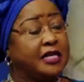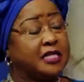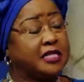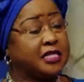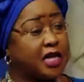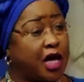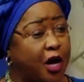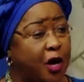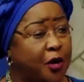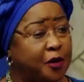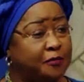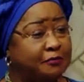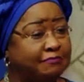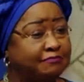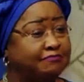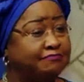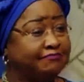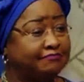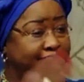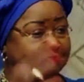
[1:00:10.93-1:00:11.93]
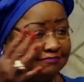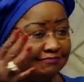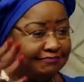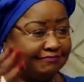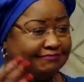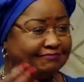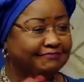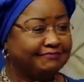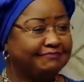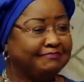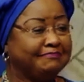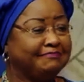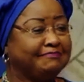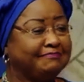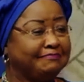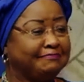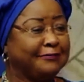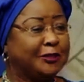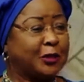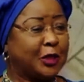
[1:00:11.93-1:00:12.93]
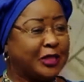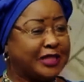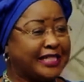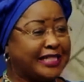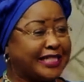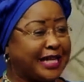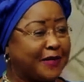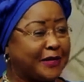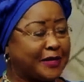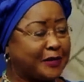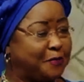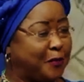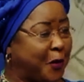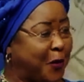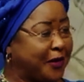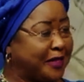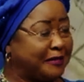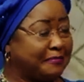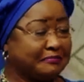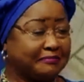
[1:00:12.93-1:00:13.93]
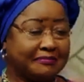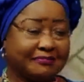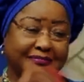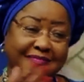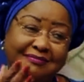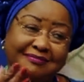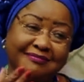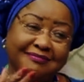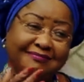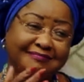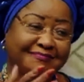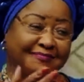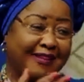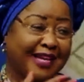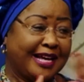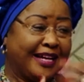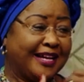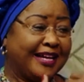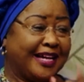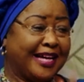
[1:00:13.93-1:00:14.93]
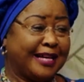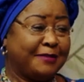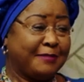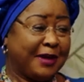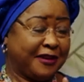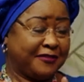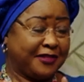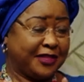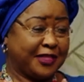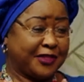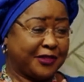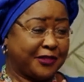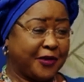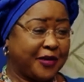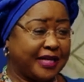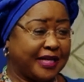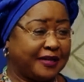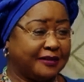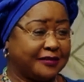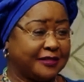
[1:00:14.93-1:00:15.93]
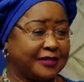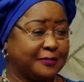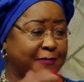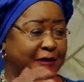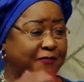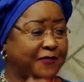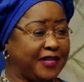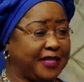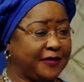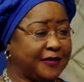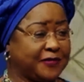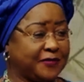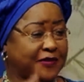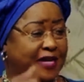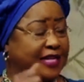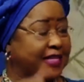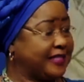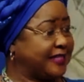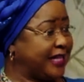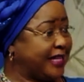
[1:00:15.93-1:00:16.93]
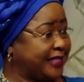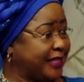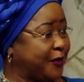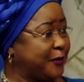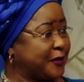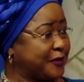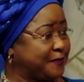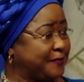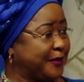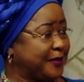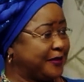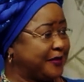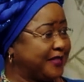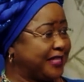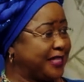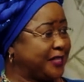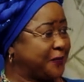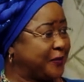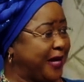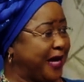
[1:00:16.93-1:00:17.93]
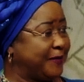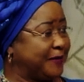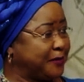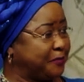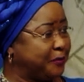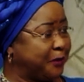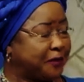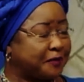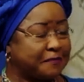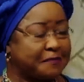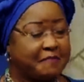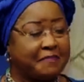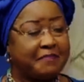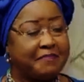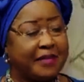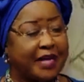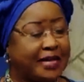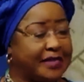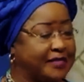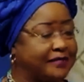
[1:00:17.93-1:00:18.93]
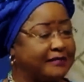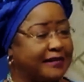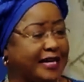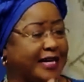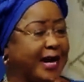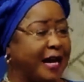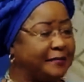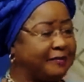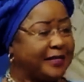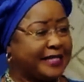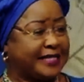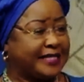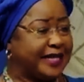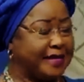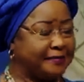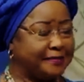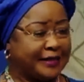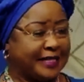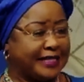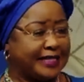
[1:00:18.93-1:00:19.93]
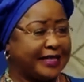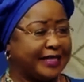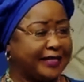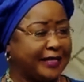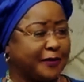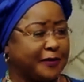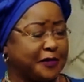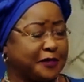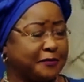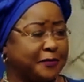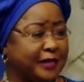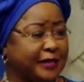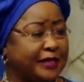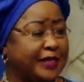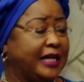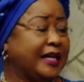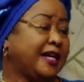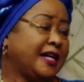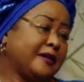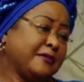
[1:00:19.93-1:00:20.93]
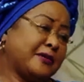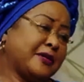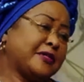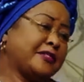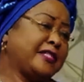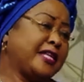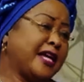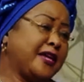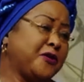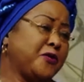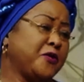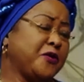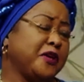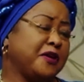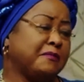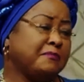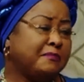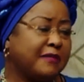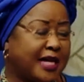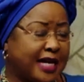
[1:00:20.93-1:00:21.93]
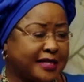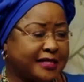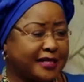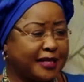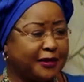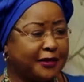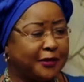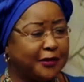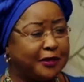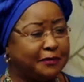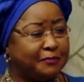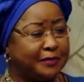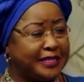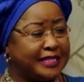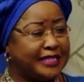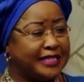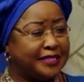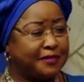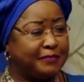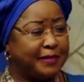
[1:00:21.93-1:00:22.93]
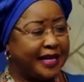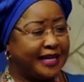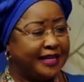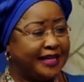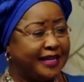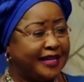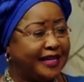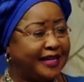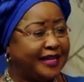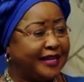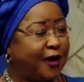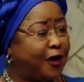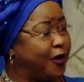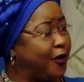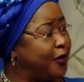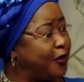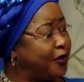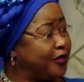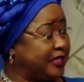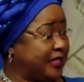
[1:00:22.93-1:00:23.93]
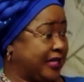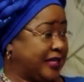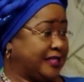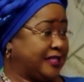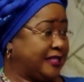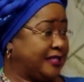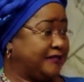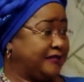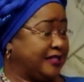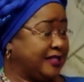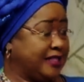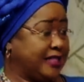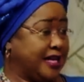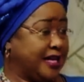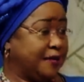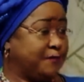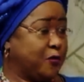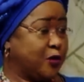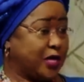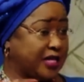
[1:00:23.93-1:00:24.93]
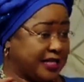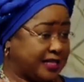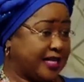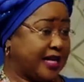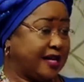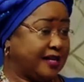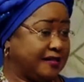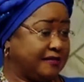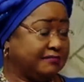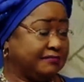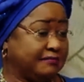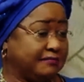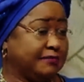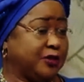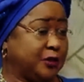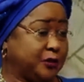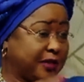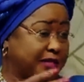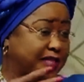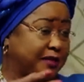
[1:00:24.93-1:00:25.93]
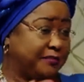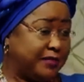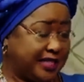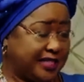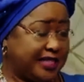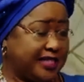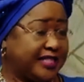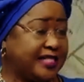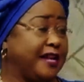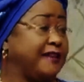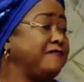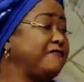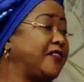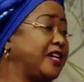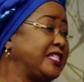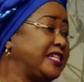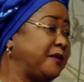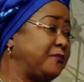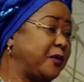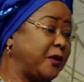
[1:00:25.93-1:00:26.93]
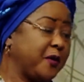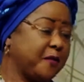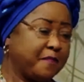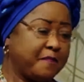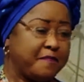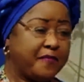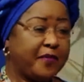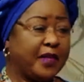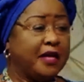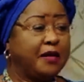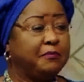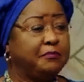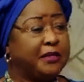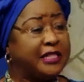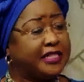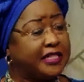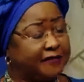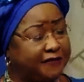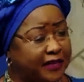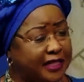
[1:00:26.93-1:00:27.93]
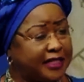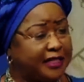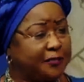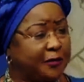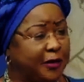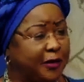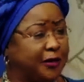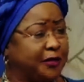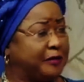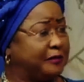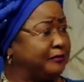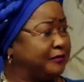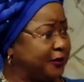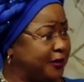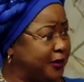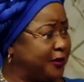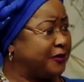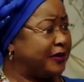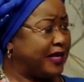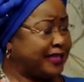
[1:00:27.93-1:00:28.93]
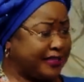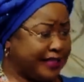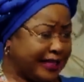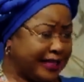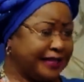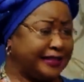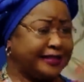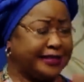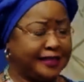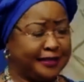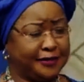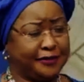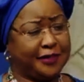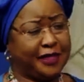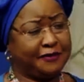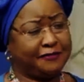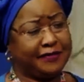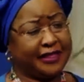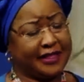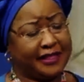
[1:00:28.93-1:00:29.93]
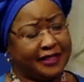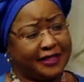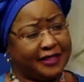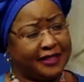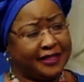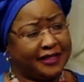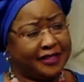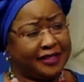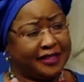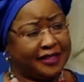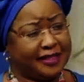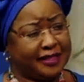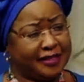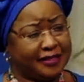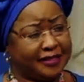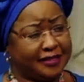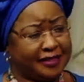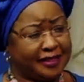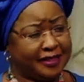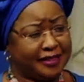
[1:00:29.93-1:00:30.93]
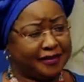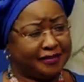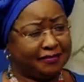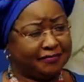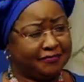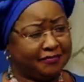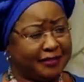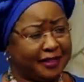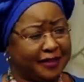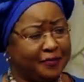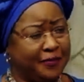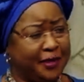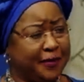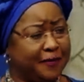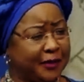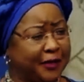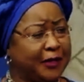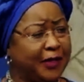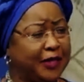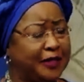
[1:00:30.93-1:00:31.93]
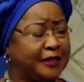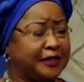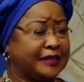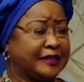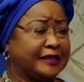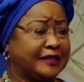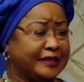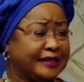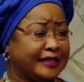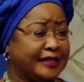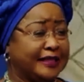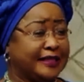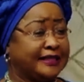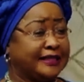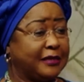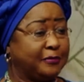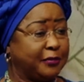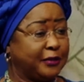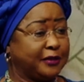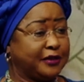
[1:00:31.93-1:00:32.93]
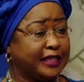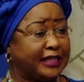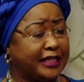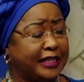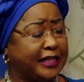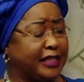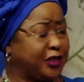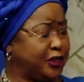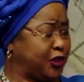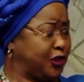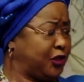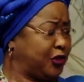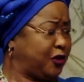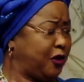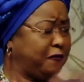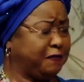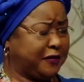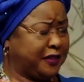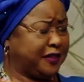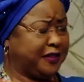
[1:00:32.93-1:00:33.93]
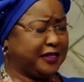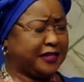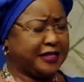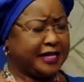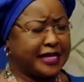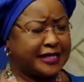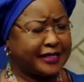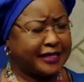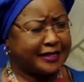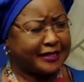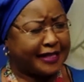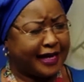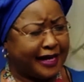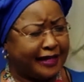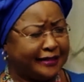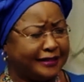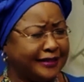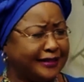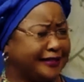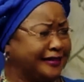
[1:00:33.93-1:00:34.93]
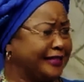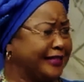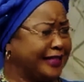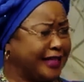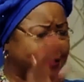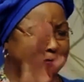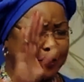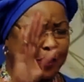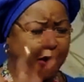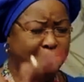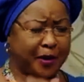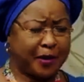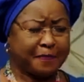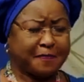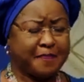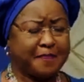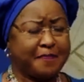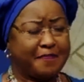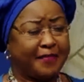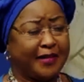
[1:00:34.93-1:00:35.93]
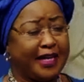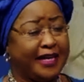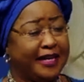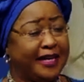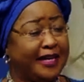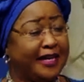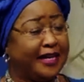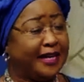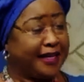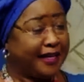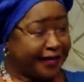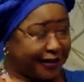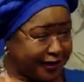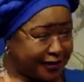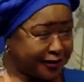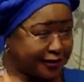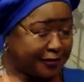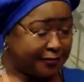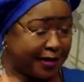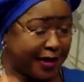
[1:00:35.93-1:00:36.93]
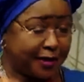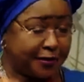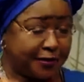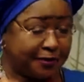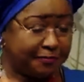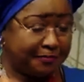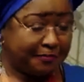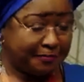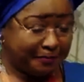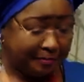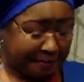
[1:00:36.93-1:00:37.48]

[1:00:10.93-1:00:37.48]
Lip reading: So it is I was born, and the story goes, my father was running Saza Hospital. That's where I was born. He's running up the steps at Saza Hospital because they knew him as a local businessman. Oh, his name was, which was a business name, Fazamoyo. Mr. Fazamoyo, congratulations, you have a baby girl. Supposedly he shoved the nurse aside and he kept going. Gets to my room.